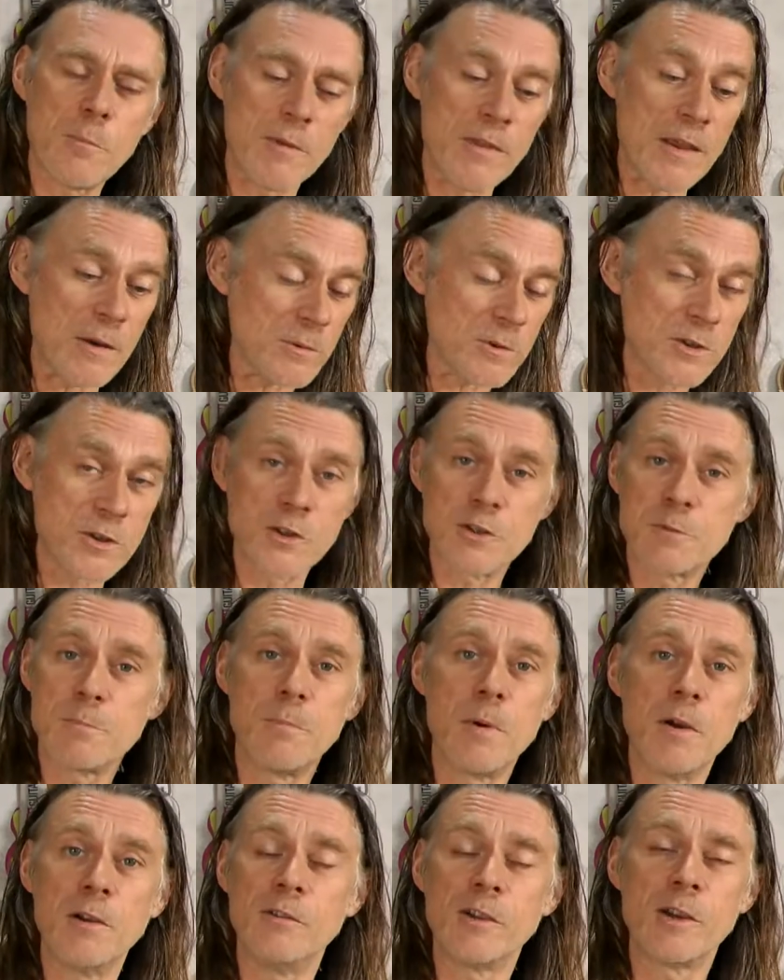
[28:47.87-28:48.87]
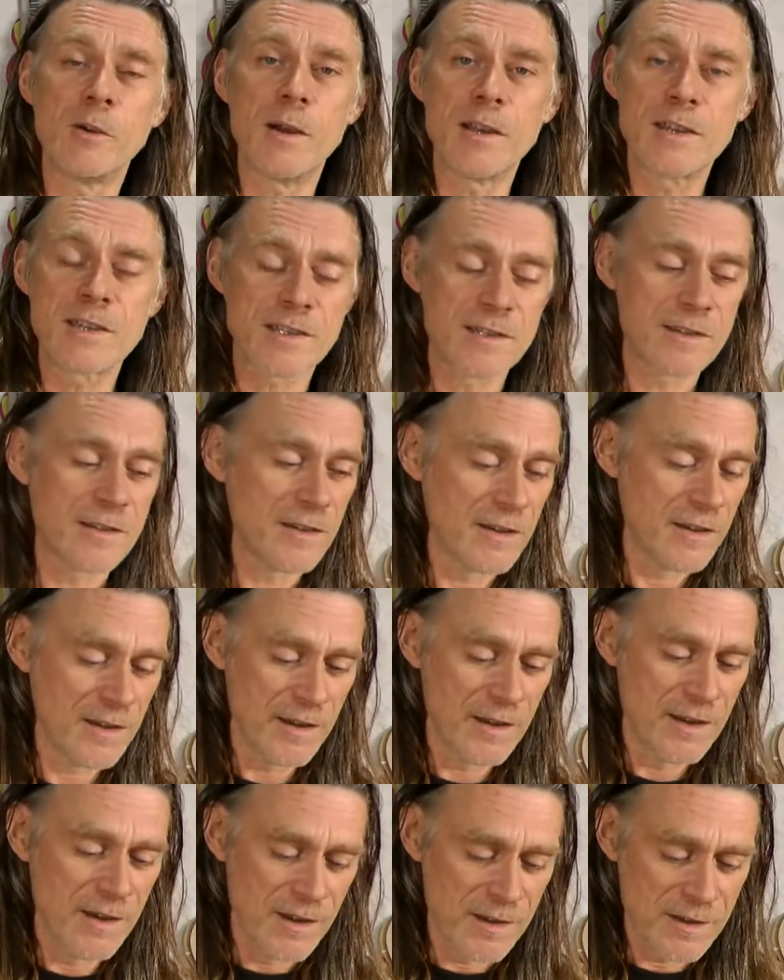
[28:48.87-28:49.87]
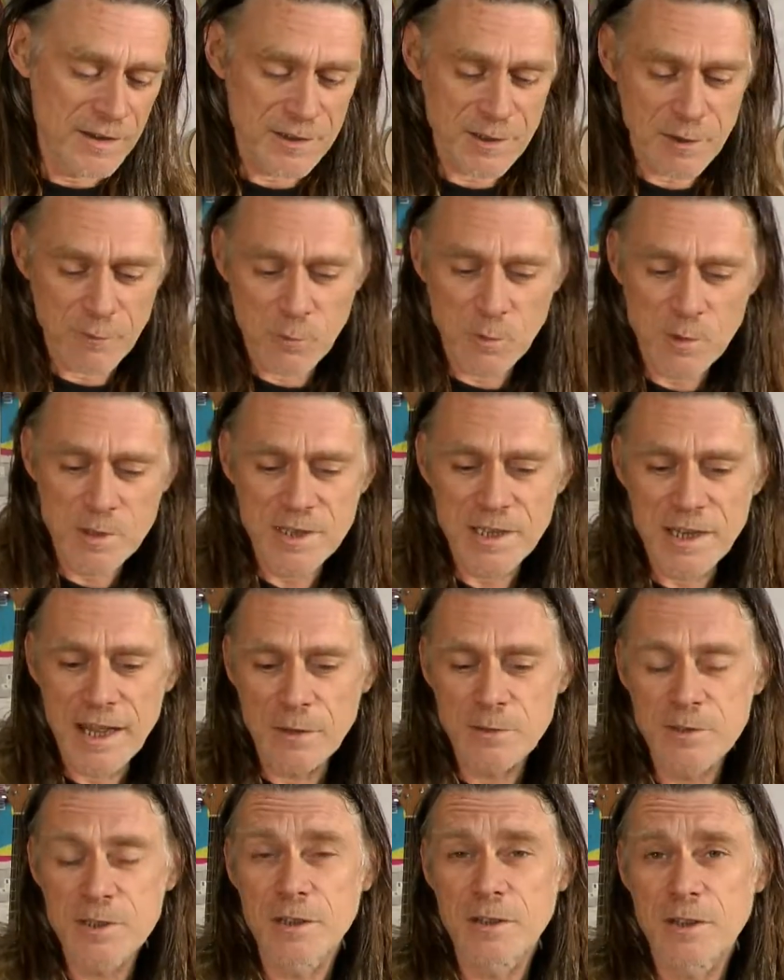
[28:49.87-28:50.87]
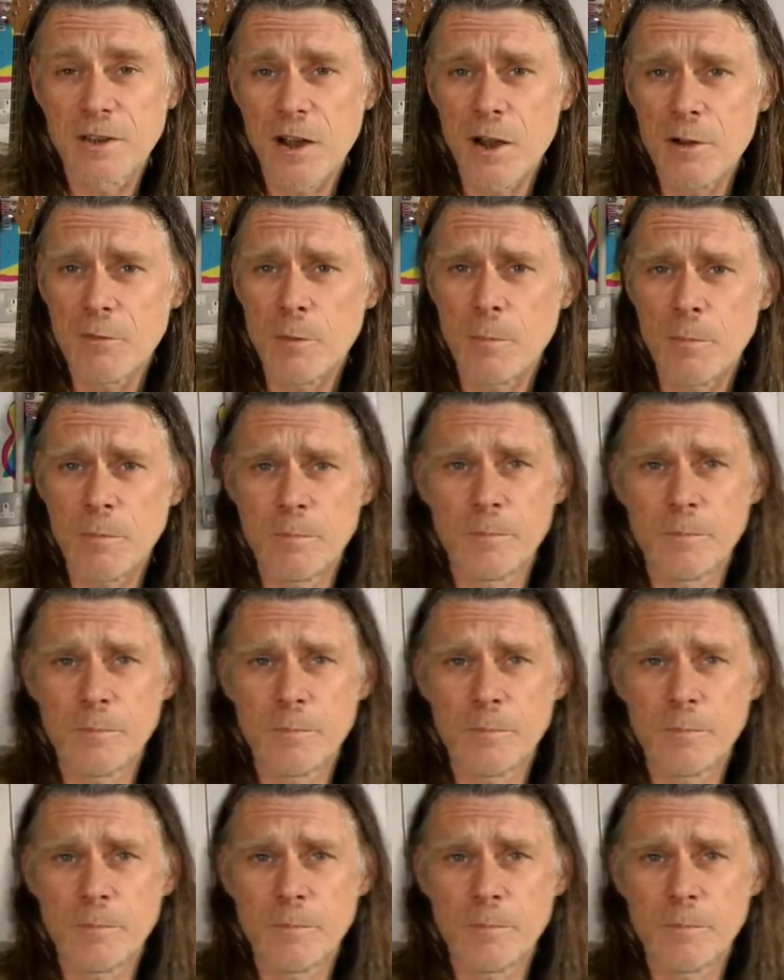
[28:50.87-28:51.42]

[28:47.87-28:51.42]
and that was just by request. So if you want to see how to carve a